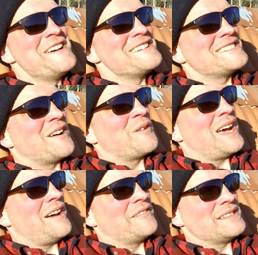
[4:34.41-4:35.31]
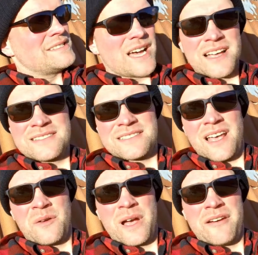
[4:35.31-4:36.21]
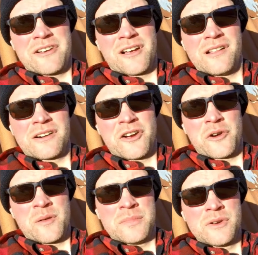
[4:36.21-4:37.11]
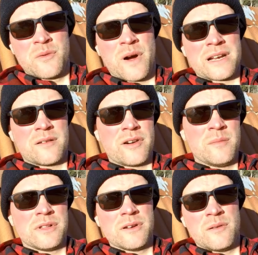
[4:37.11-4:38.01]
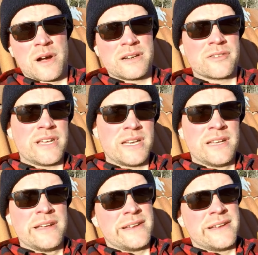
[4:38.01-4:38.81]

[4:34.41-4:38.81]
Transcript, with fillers: so we have these signs and we have the color coding blue, white, green, blue, white, green.